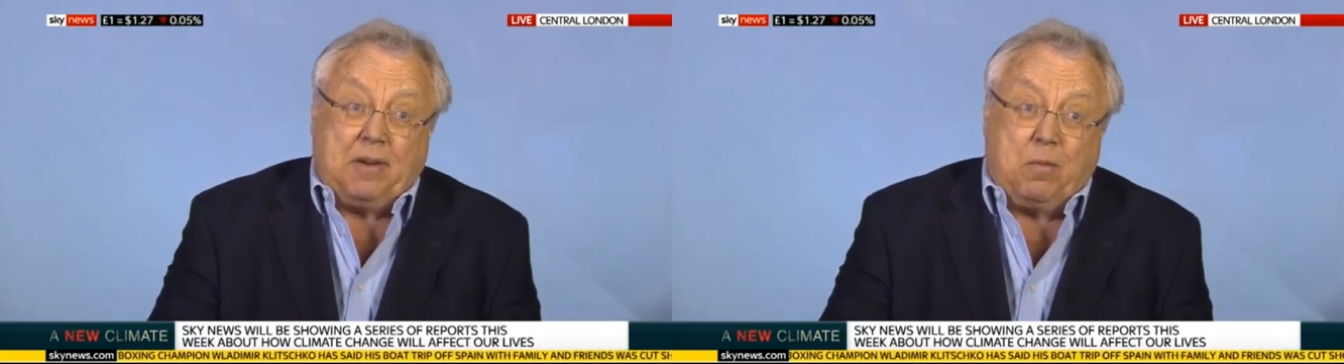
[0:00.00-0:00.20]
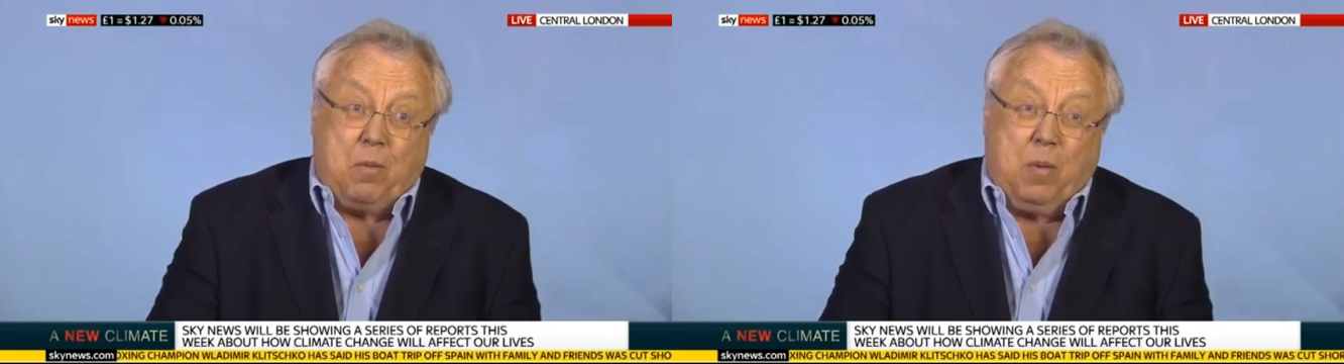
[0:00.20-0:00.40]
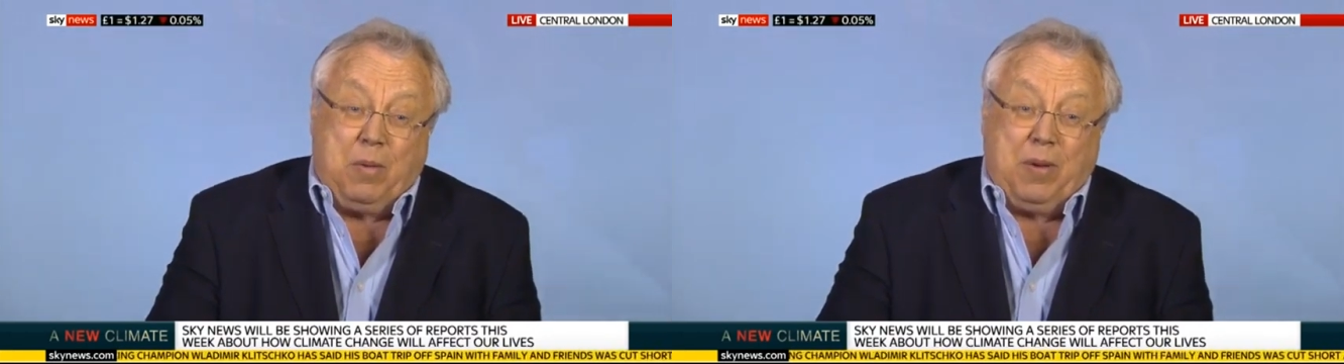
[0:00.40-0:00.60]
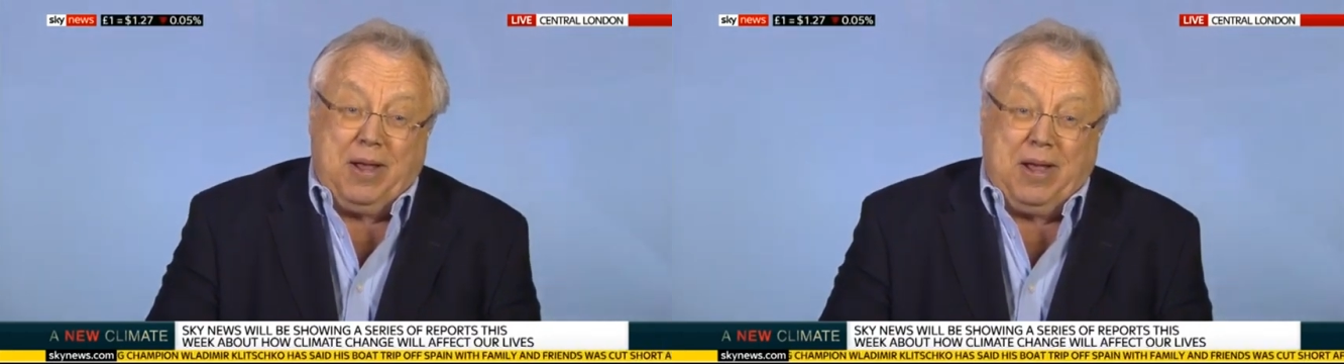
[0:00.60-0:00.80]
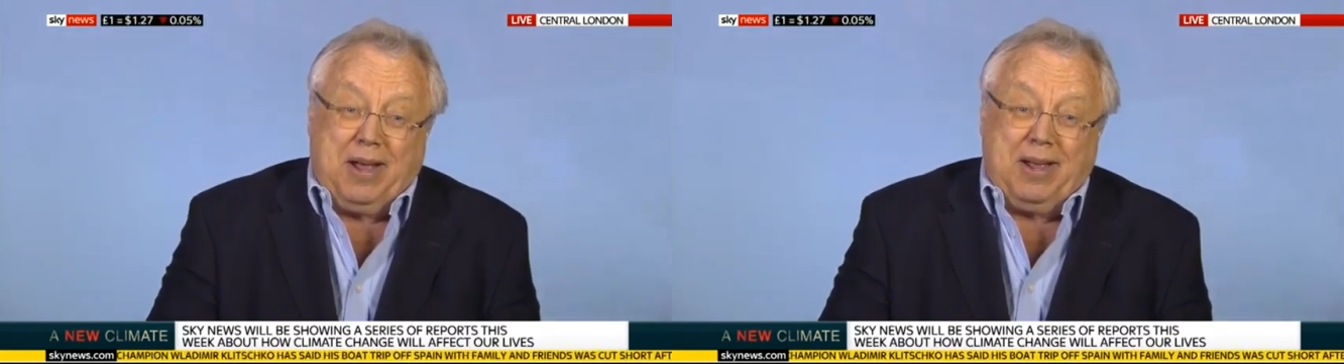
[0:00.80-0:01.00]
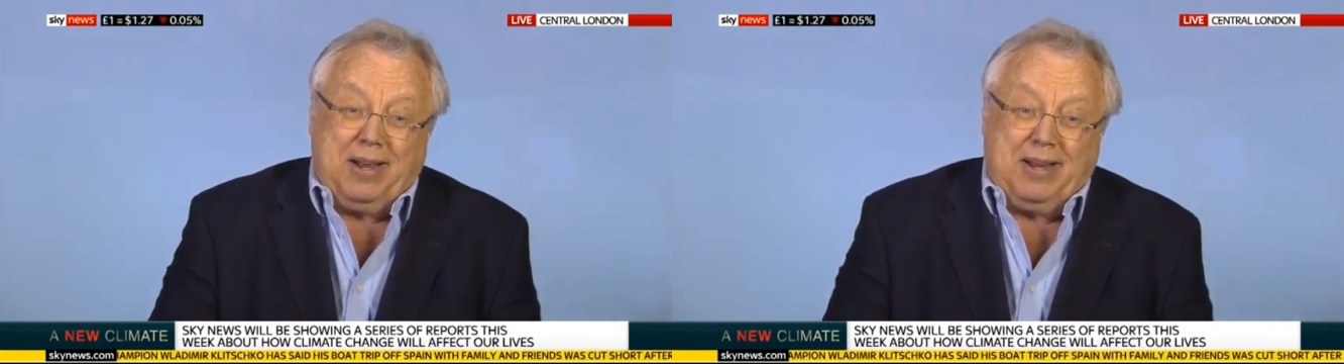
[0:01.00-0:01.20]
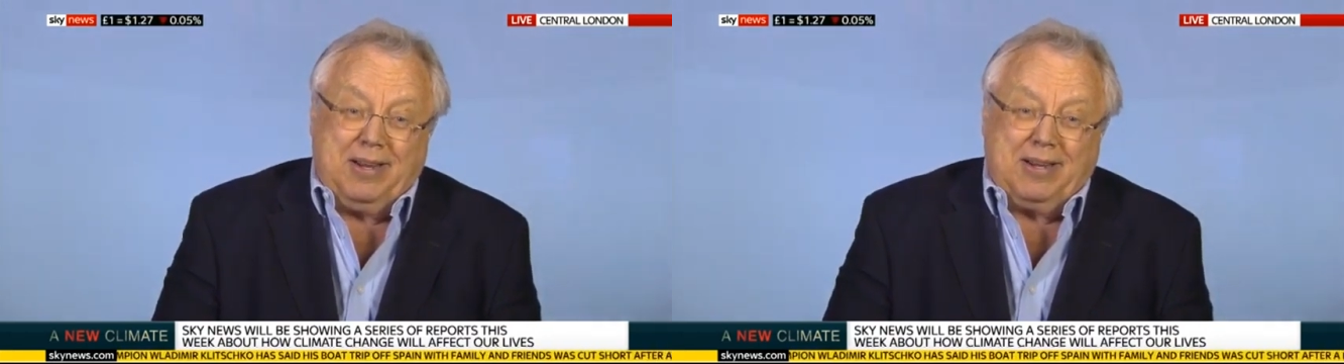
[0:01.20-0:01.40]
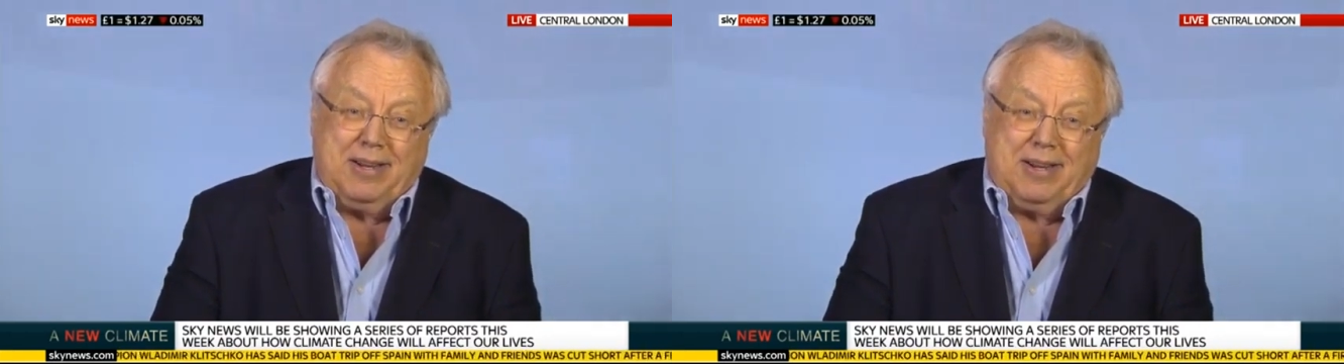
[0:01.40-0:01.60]
but the French do have carbon
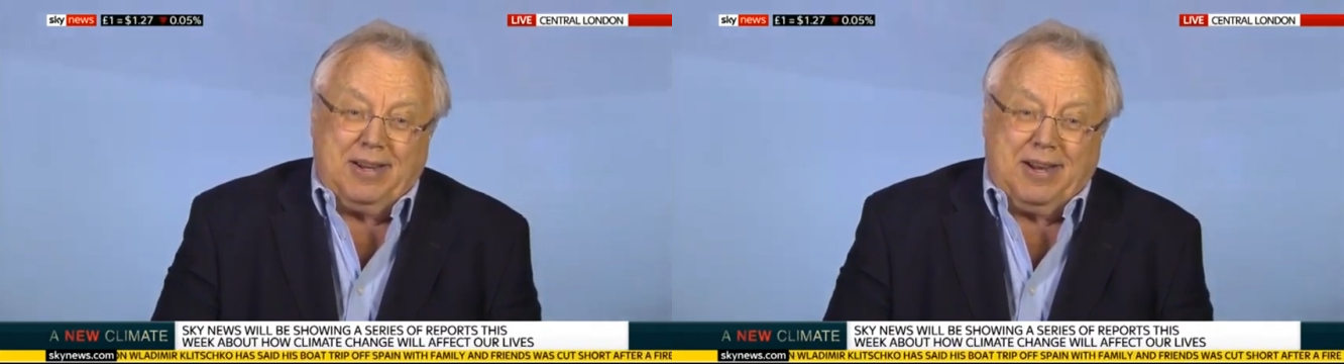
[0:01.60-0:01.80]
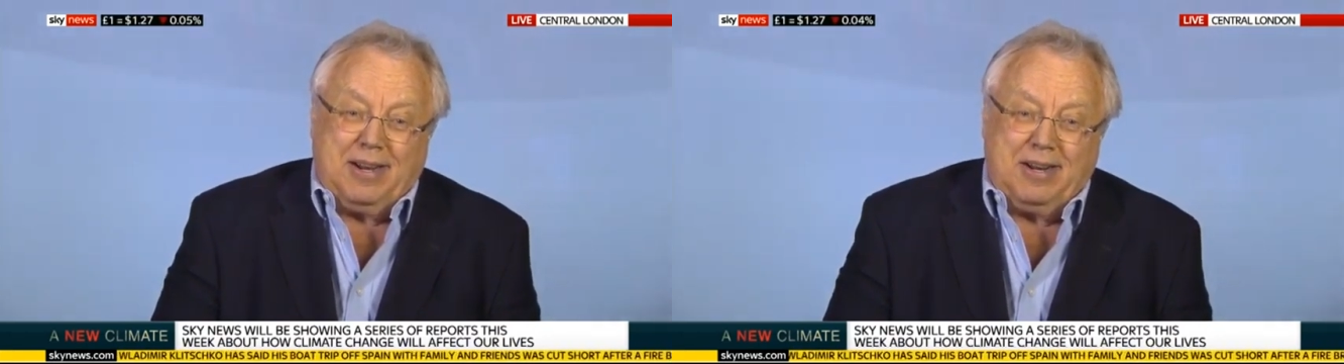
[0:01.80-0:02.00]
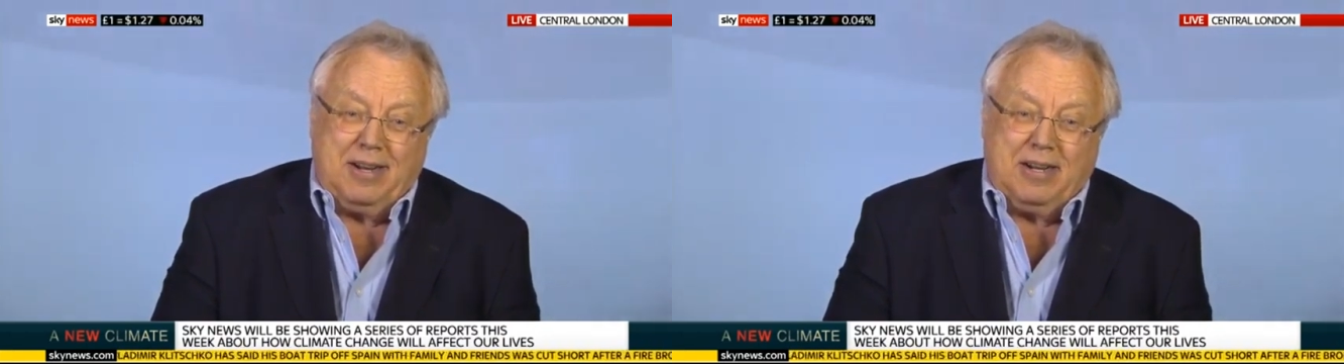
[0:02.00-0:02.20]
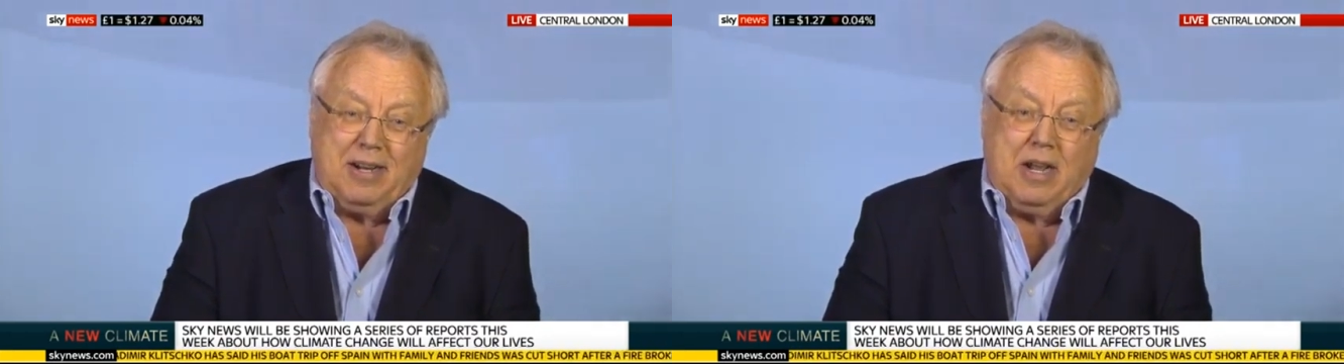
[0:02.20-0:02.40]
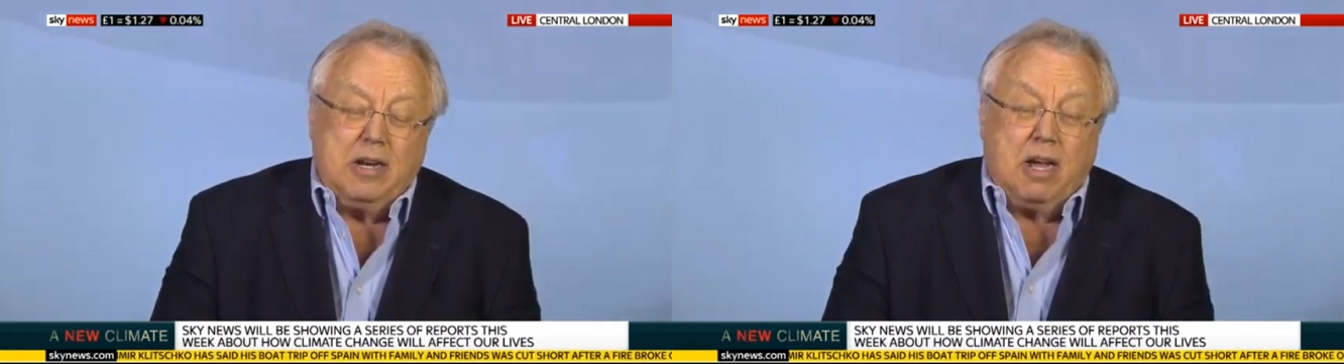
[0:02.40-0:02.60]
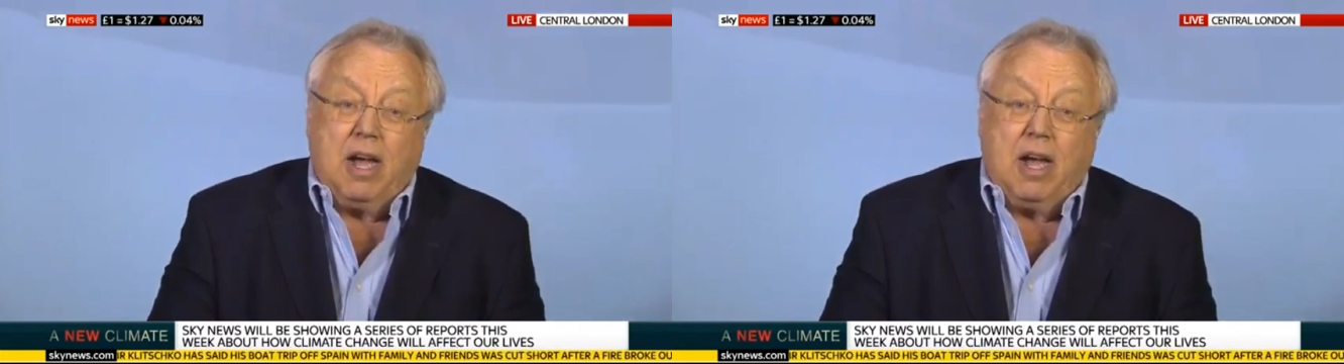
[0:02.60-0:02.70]
emissions that are half of ours.